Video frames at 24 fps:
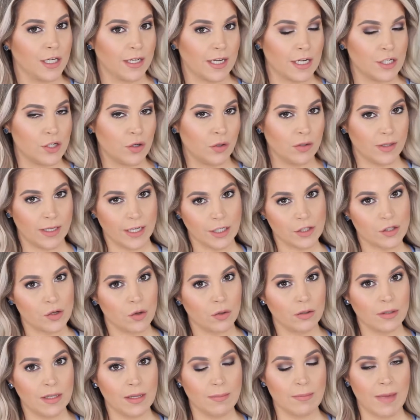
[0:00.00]
Like, I don't like a
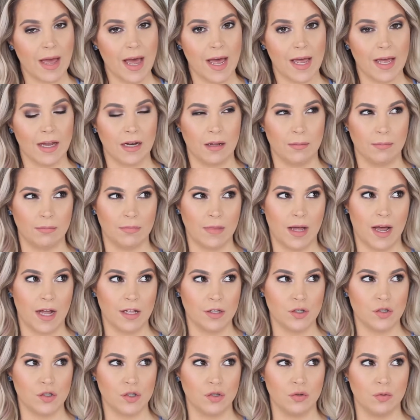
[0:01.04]
totally matte, and I'm
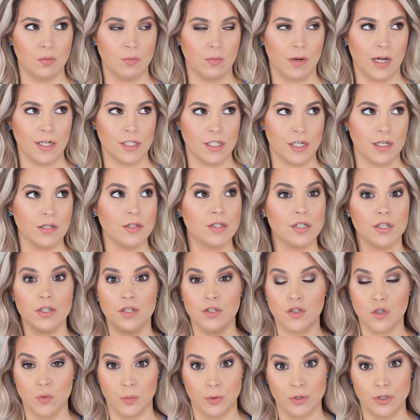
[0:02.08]
not too much into
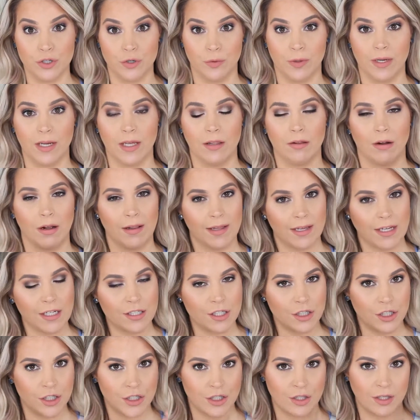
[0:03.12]
super dewy either. I like it
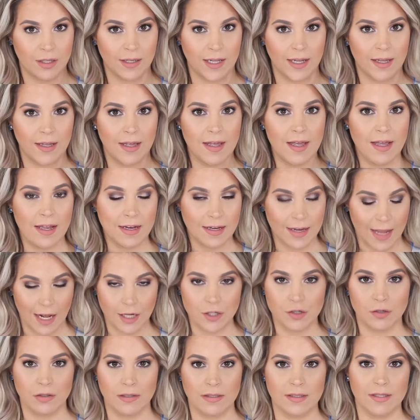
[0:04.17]
to just look like
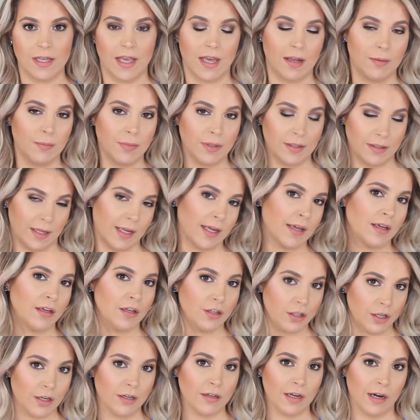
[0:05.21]
natural skin, but
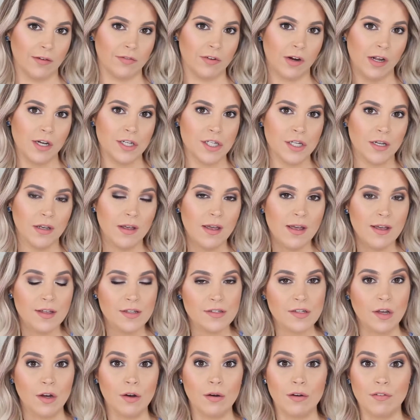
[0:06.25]
like good coverage.
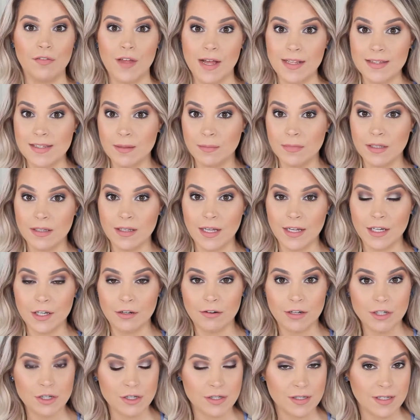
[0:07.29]
So if that's something that
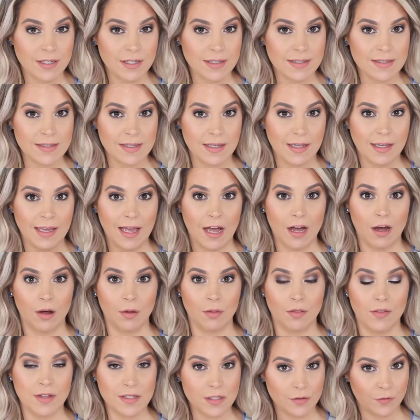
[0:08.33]
you're interested in seeing how
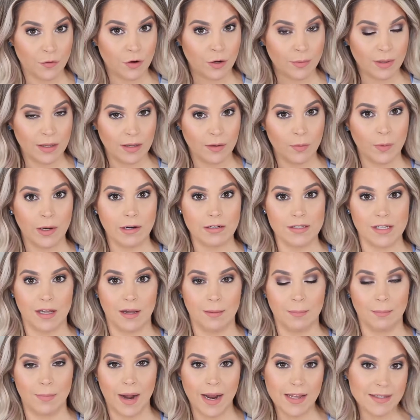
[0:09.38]
this formula wears
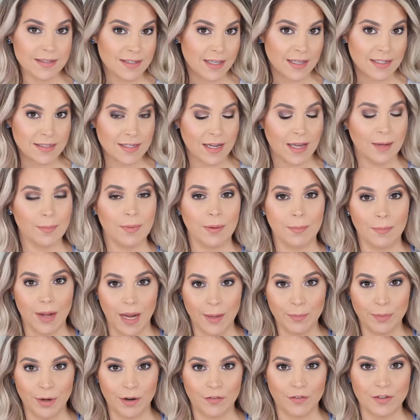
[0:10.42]
on my skin type and my
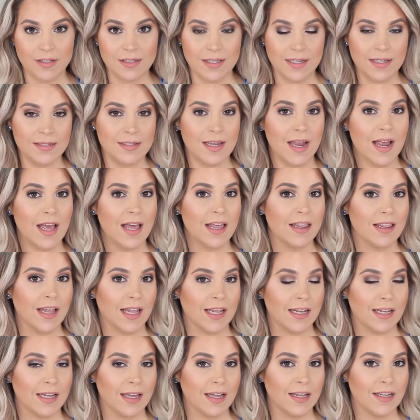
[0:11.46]
preferences,
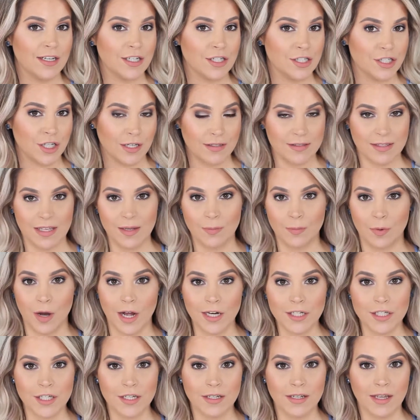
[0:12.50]
then just keep
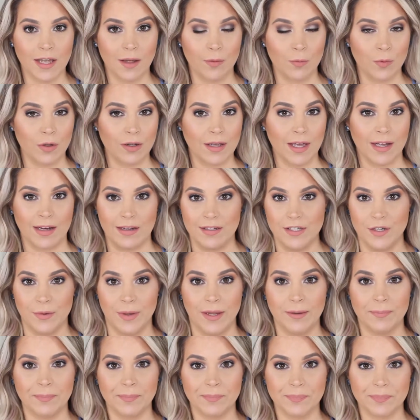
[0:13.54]
watching and we'll get into
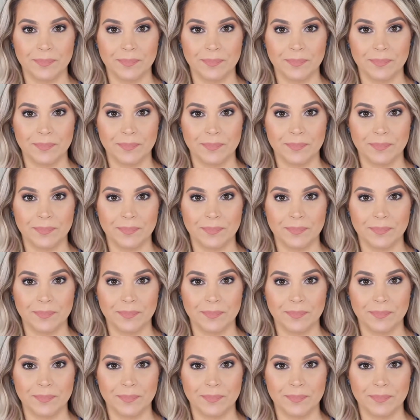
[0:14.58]
it.